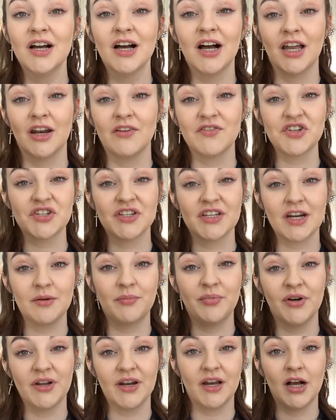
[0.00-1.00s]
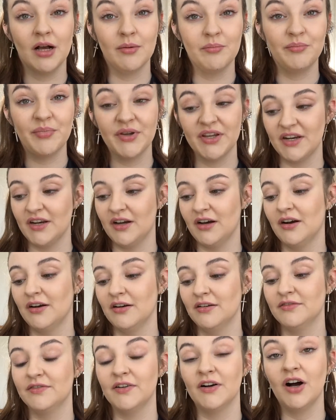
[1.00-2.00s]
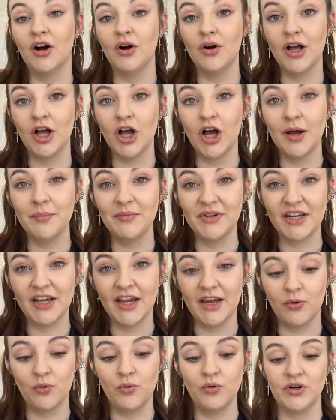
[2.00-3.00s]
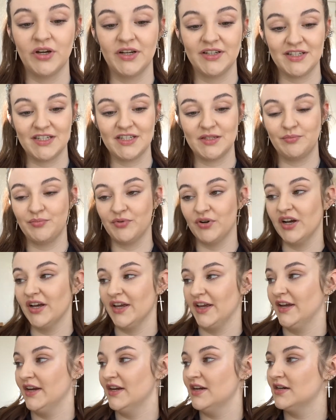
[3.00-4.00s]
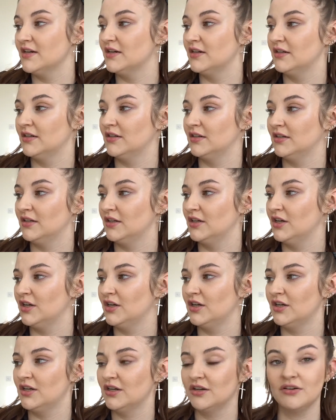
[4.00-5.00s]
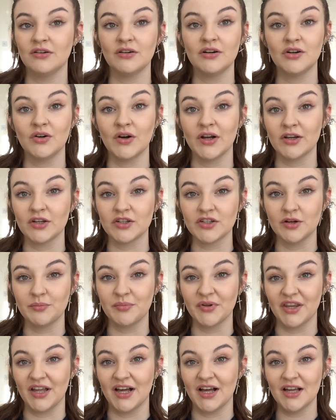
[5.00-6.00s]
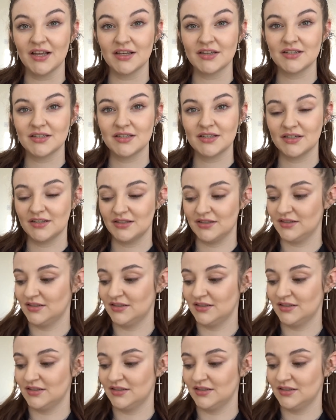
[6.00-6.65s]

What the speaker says: And I'm just going to put a bit of Decay All Nighter spray right on top of that.